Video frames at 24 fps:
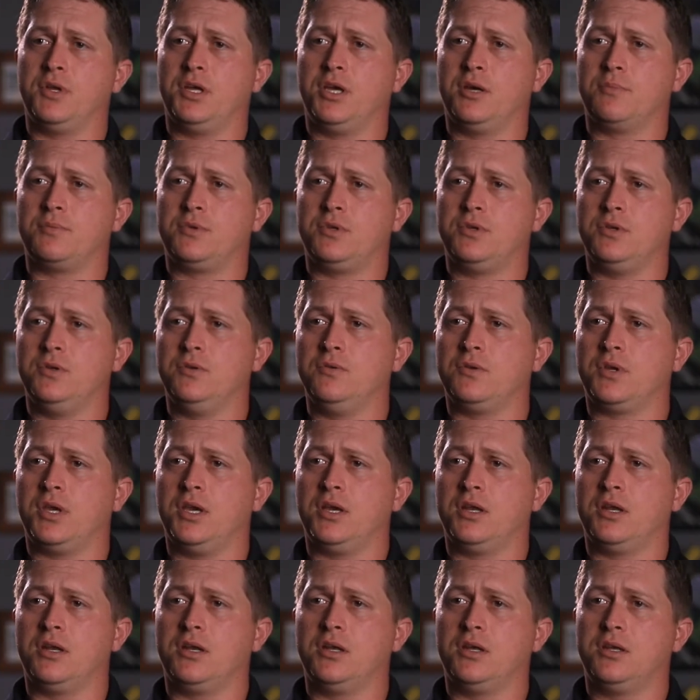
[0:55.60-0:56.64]
me up to
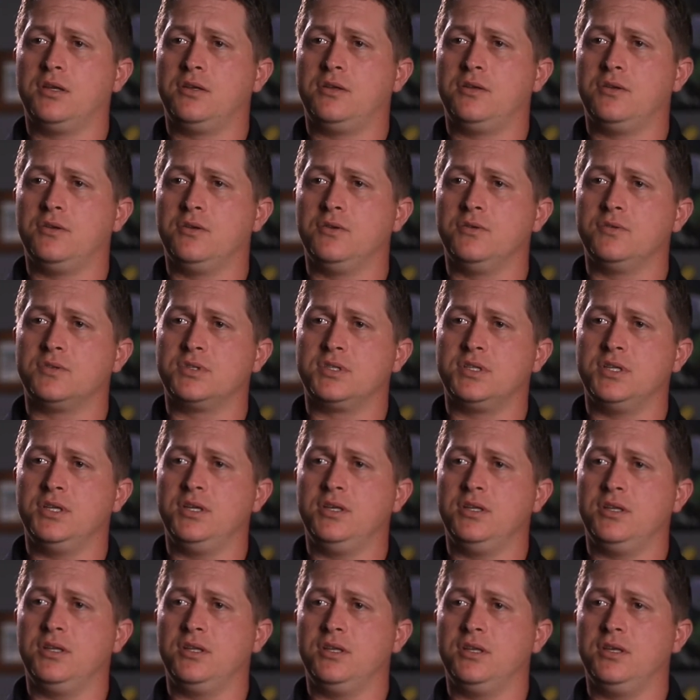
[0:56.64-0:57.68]
Canada to
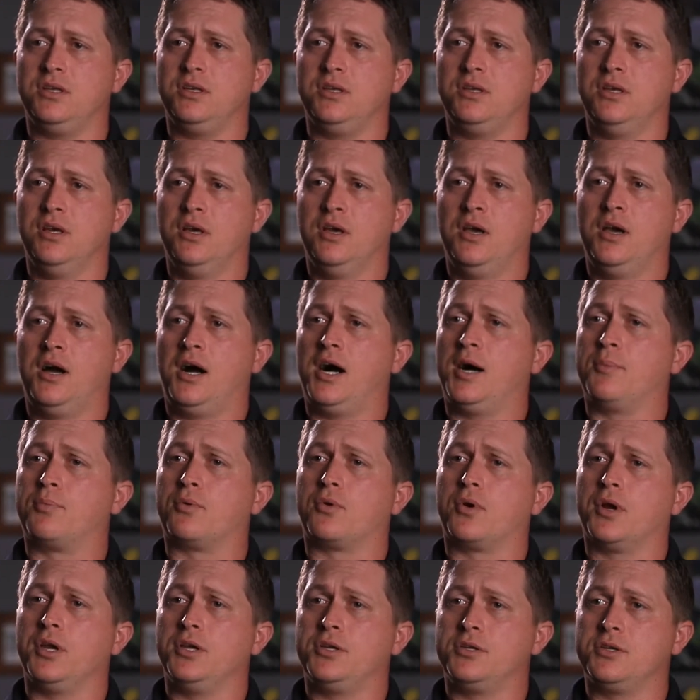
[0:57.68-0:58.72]
see the
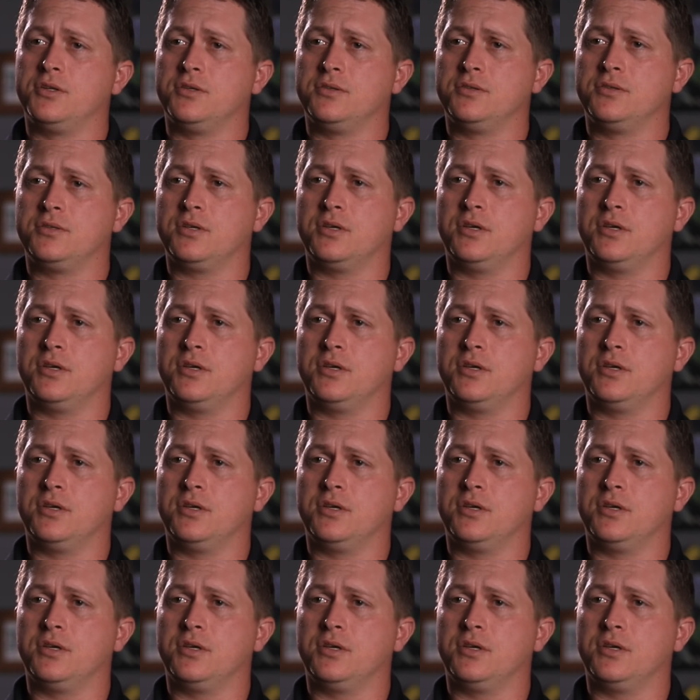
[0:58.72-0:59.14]
operations